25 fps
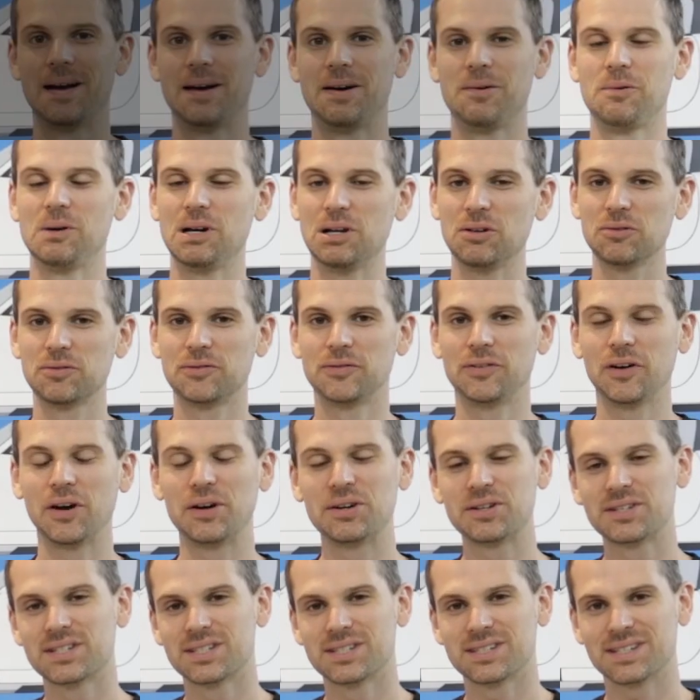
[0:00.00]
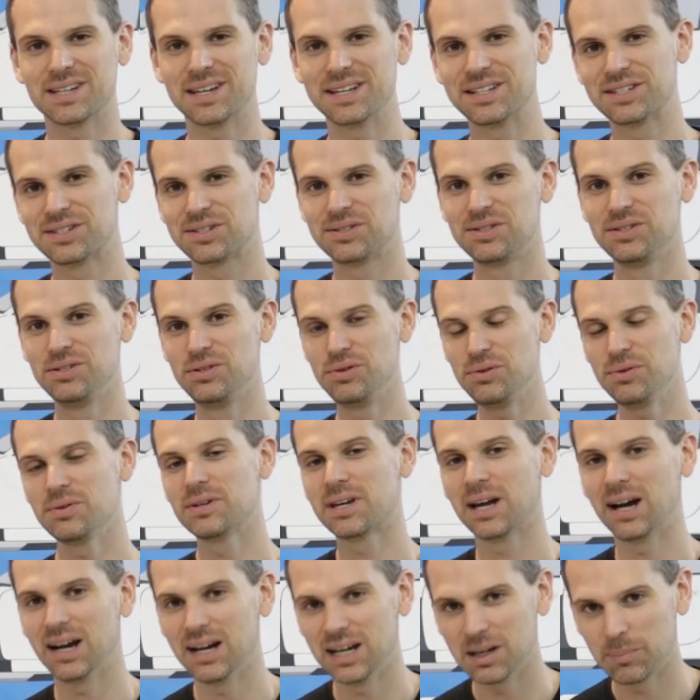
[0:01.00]
Well folks, it's new
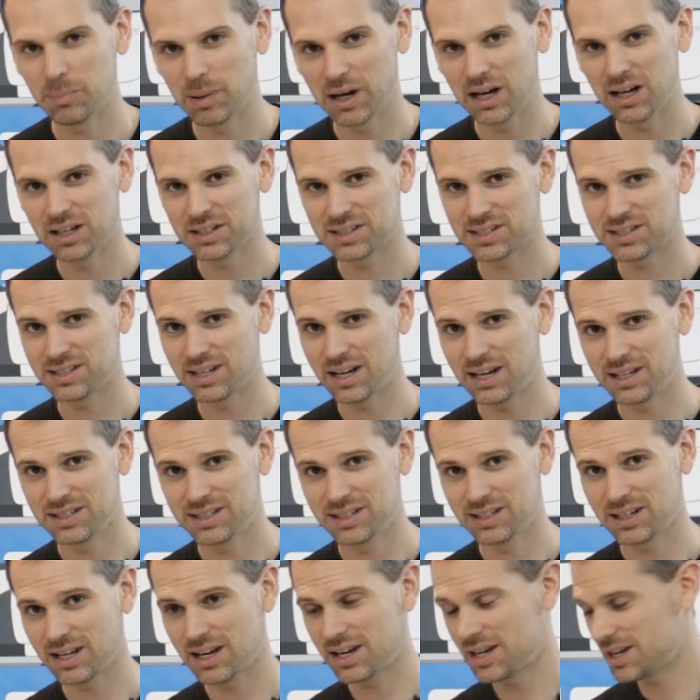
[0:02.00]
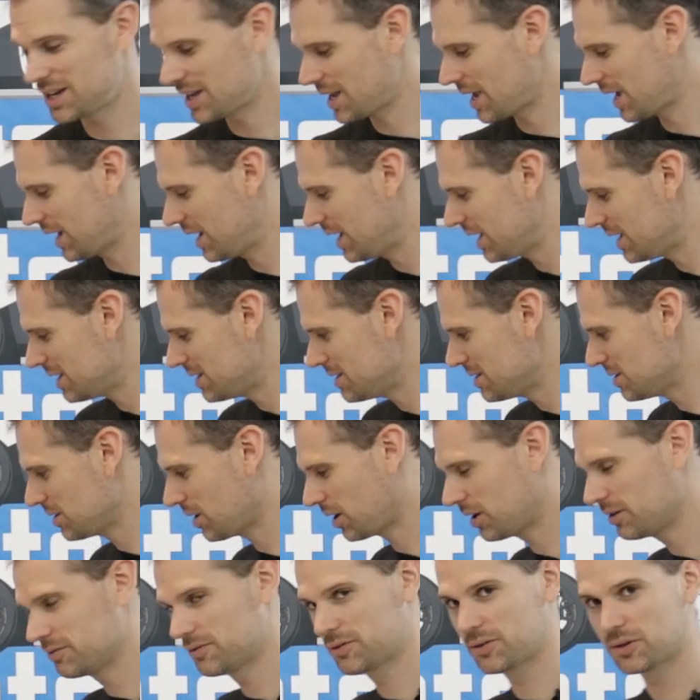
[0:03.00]
car parts day today and
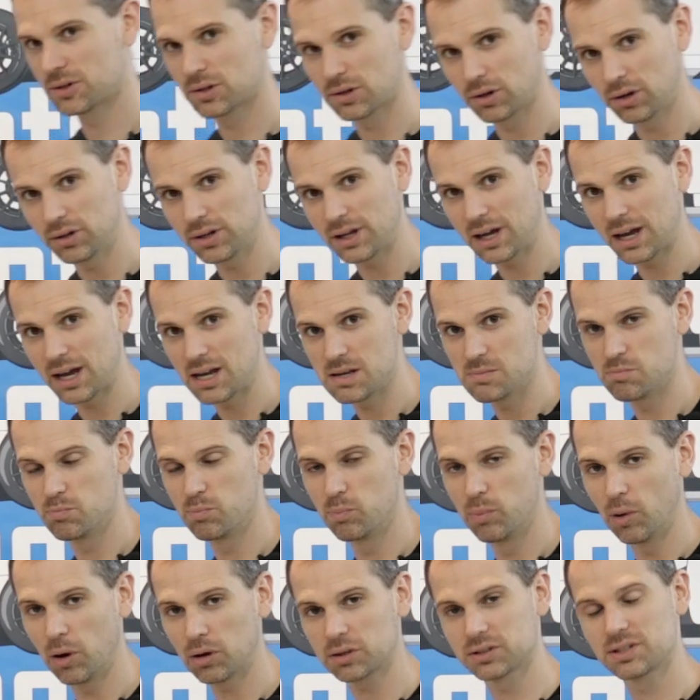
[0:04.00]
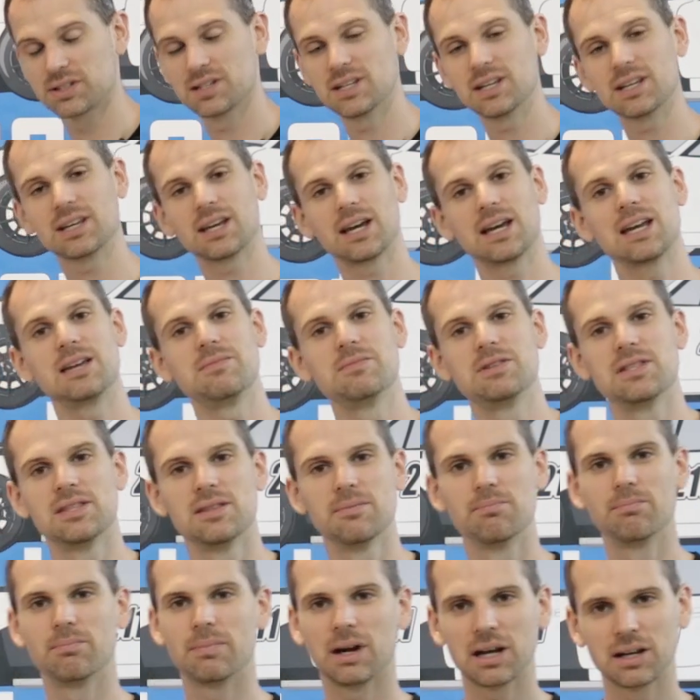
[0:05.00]
I've got a box that came in
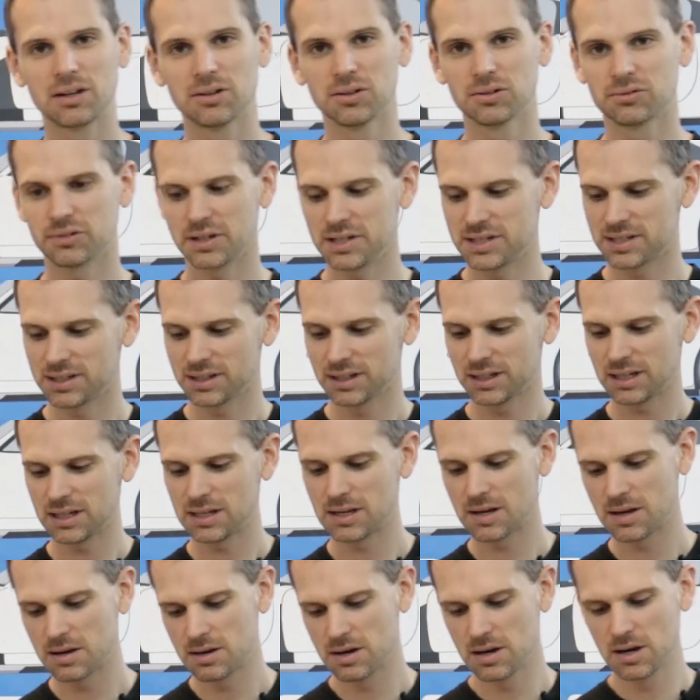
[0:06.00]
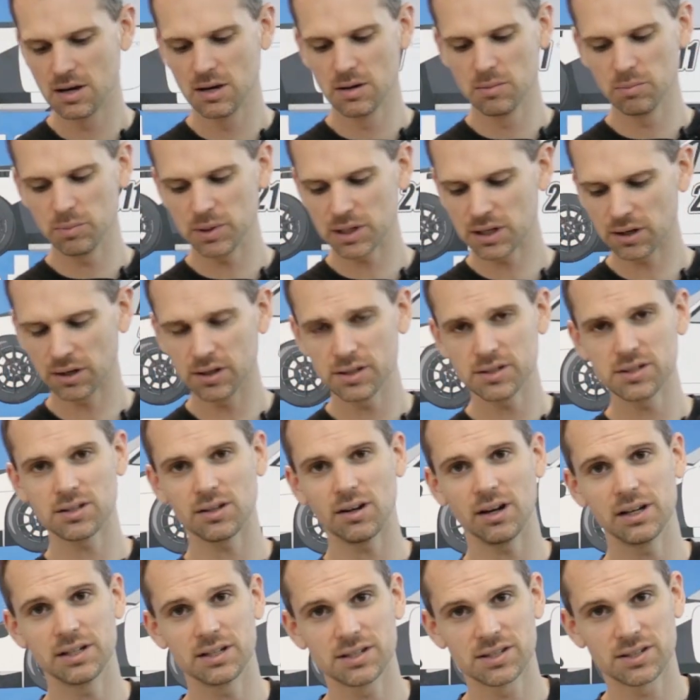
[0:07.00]
the mail recently because
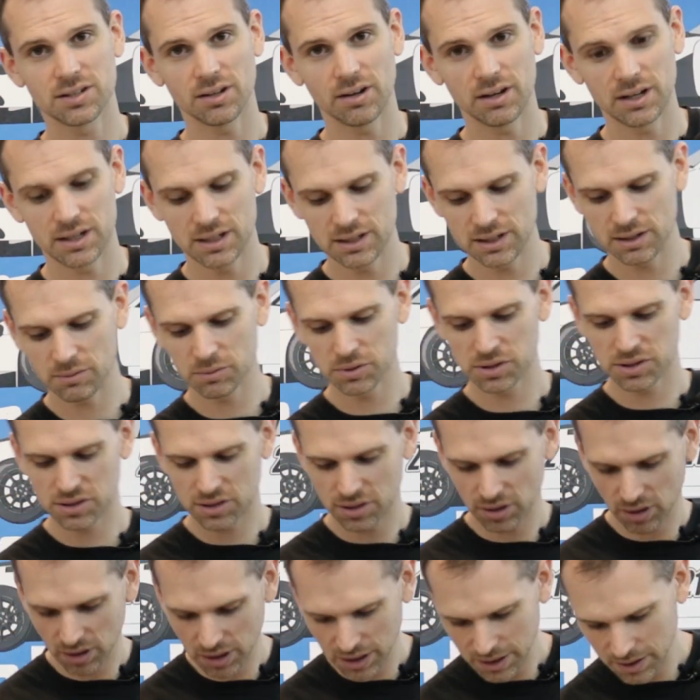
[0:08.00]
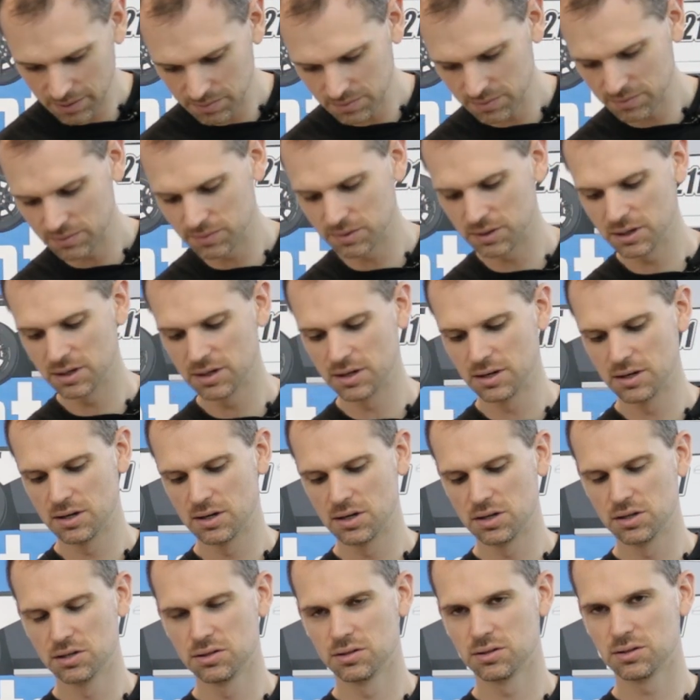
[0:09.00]
I decided it was time
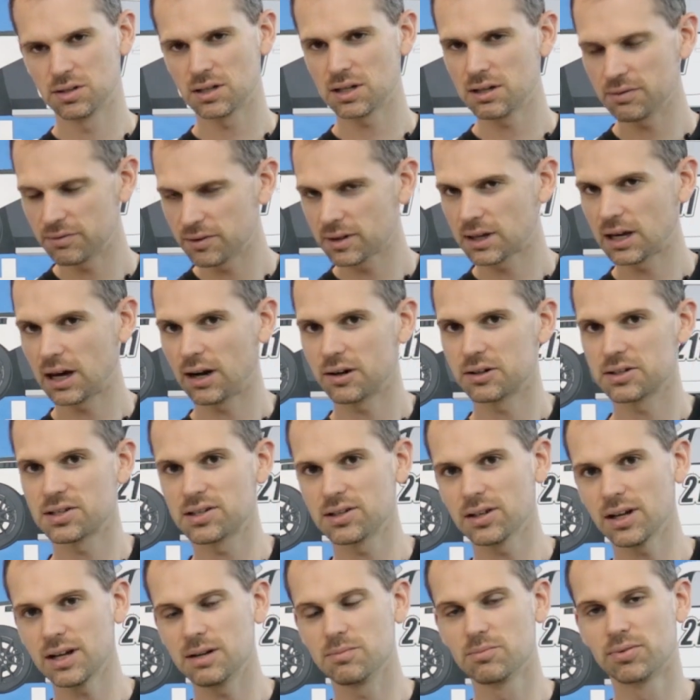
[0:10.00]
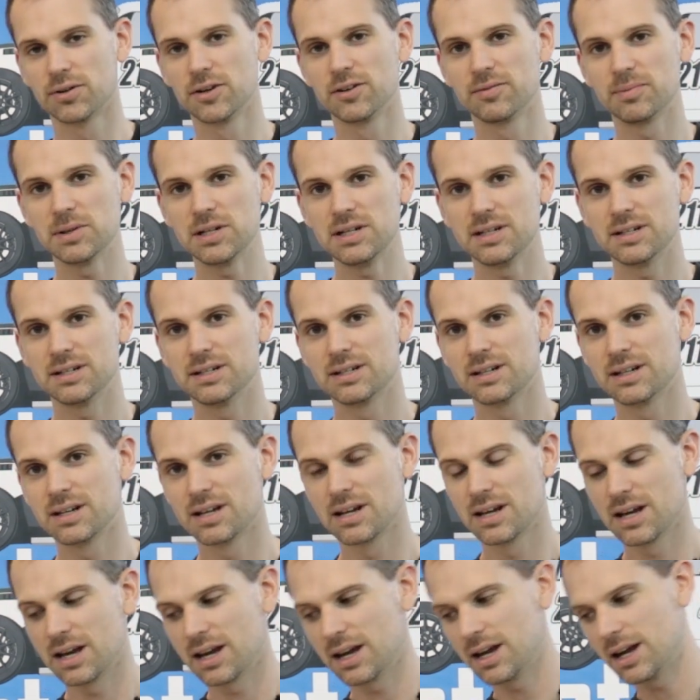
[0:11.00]
to give the car a slight improvement
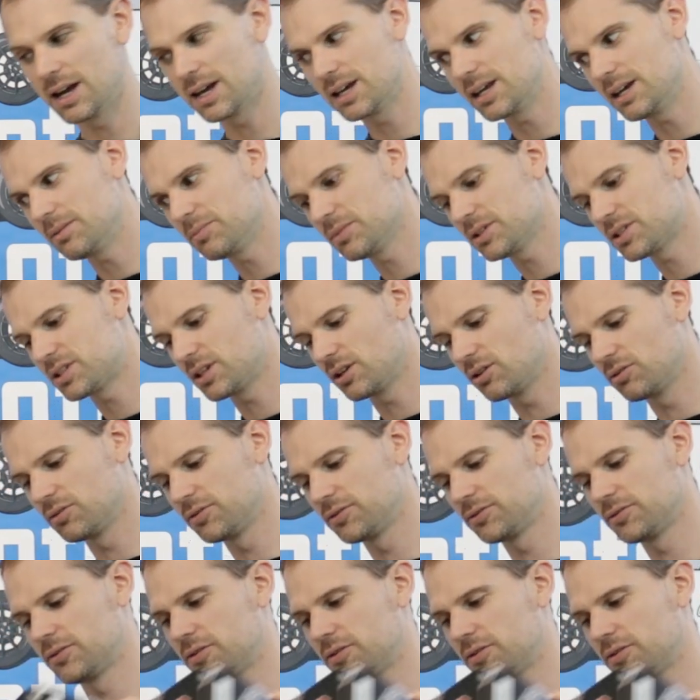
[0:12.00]
and get myself